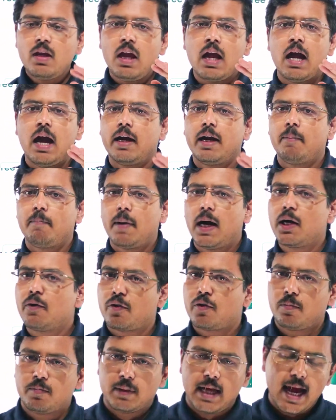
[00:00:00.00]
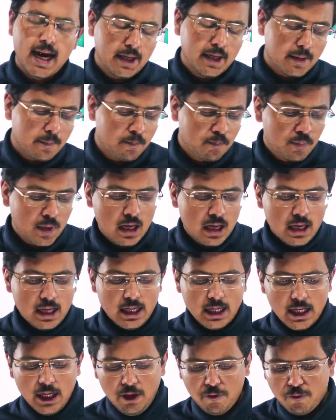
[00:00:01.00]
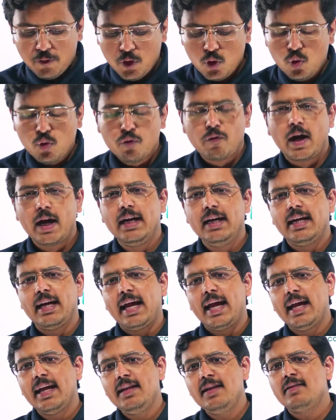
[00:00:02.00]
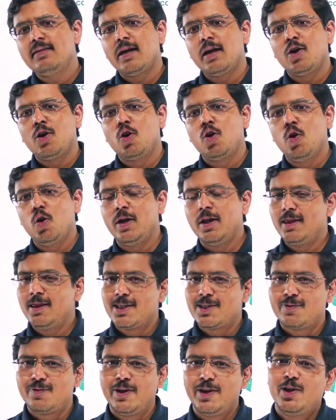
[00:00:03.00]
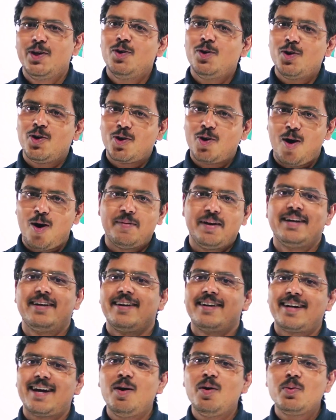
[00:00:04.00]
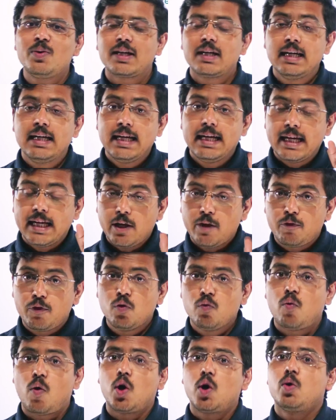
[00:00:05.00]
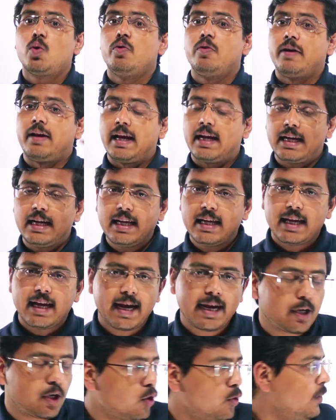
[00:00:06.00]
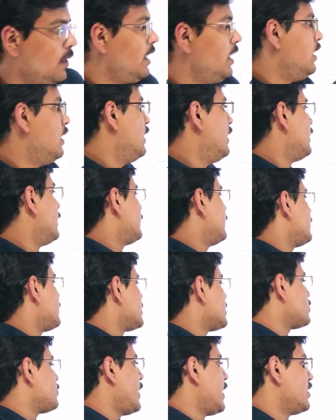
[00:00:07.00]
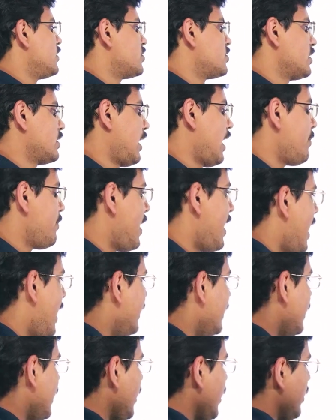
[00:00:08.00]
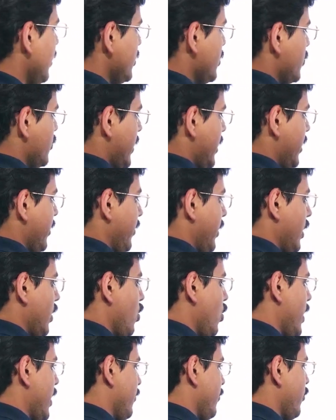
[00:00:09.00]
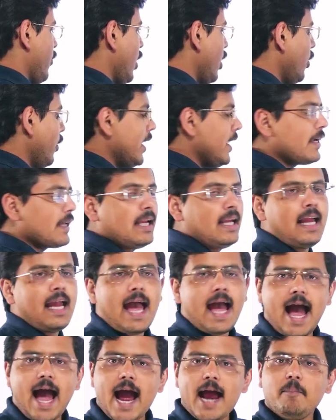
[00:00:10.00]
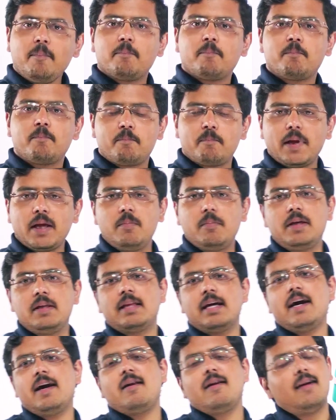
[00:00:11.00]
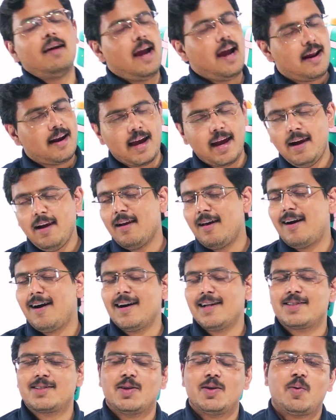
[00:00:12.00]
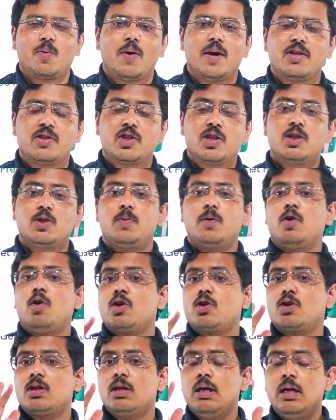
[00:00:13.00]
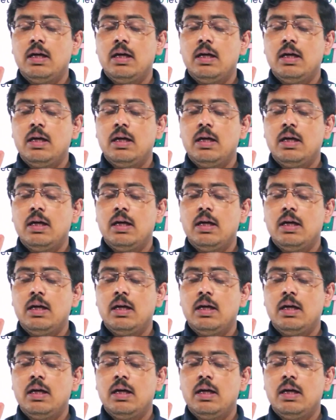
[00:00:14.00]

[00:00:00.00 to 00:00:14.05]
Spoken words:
And apart from that, if you find anything good in this video, comment it out. If you want to directly connect to me, this is my Instagram handle. Straight away, go and follow it and ping me there and I'll answer your questions, because